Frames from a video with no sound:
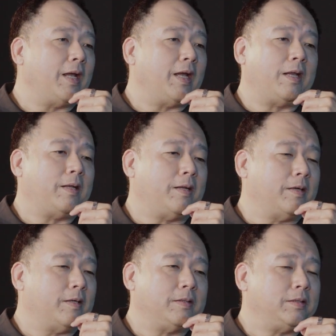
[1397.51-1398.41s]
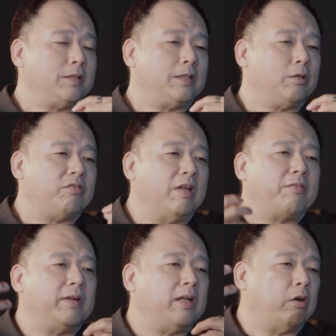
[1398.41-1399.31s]
And uh, there was
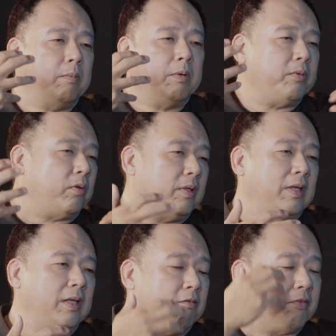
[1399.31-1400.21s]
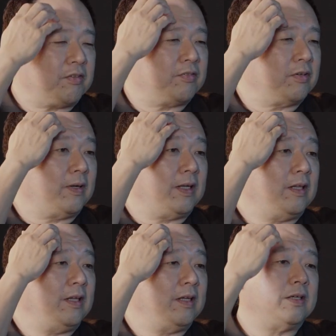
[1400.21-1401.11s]
never an agreement between the investor
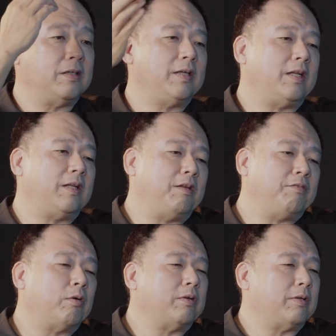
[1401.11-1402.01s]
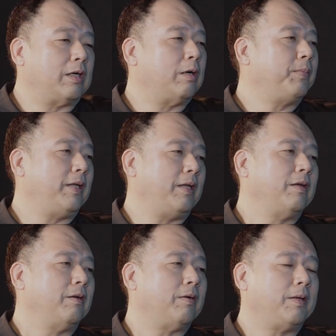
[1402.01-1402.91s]
and the uh, and the founder of the company,
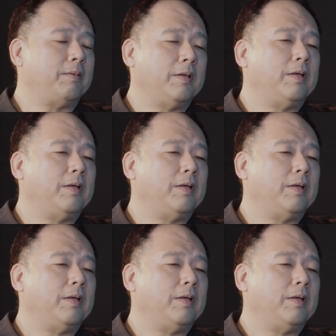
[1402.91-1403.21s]
yeah. right?